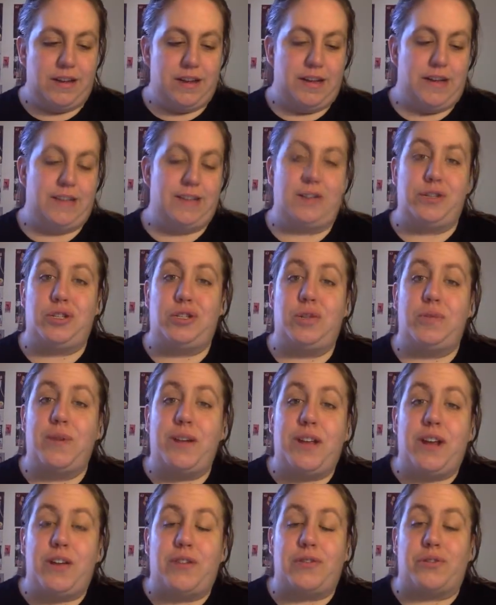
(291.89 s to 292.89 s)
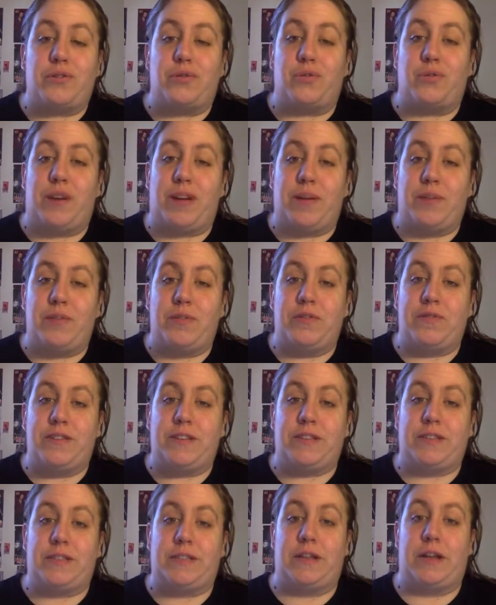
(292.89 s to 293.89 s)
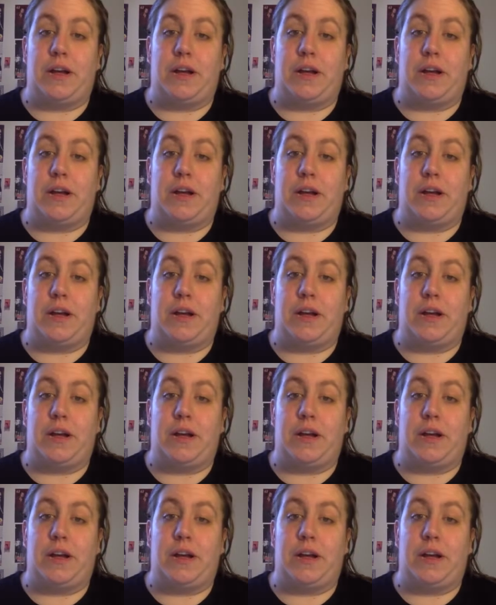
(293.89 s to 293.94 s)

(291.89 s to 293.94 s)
He's done so many other great movies.